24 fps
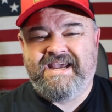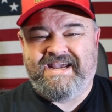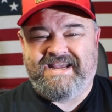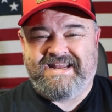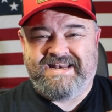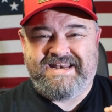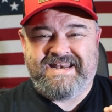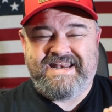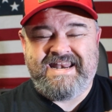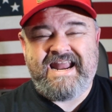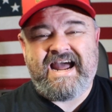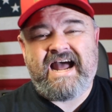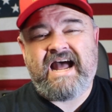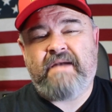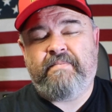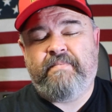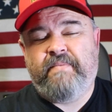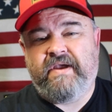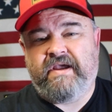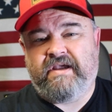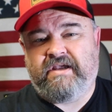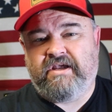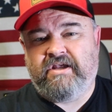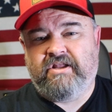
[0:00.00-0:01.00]
and not
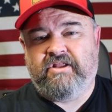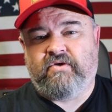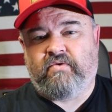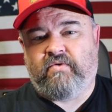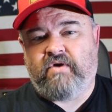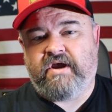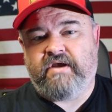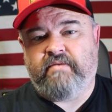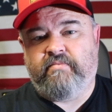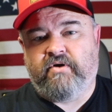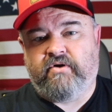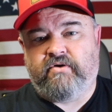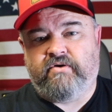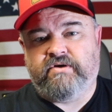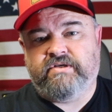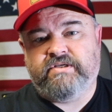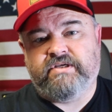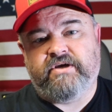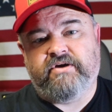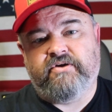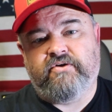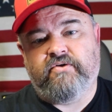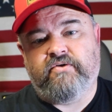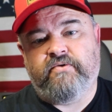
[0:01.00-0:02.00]
picking the right
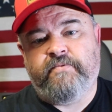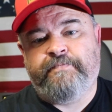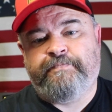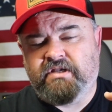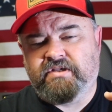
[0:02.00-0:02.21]
motorcycle